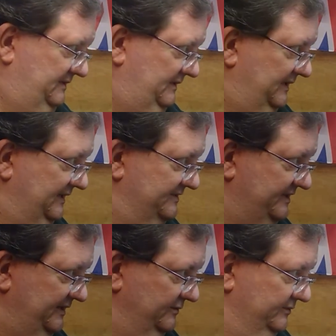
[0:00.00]
And I guess
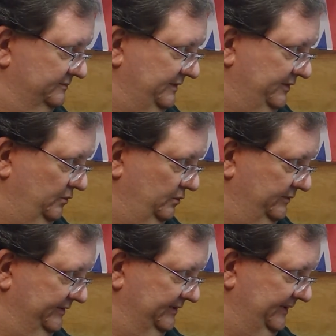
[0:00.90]
Heller got a hold
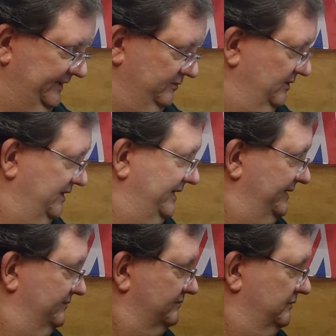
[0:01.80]
of it later
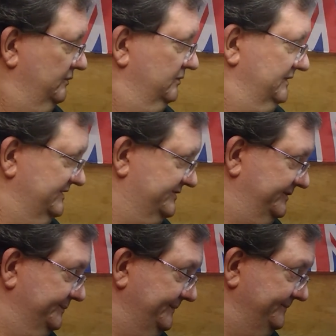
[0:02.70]
on and re-released
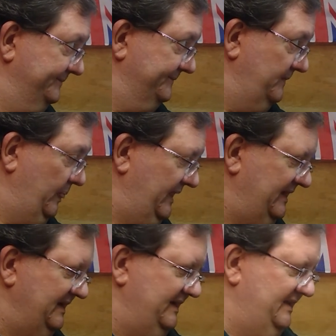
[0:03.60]
it.
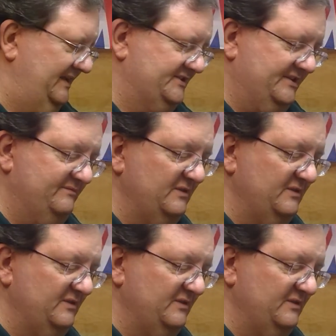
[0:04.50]
And that's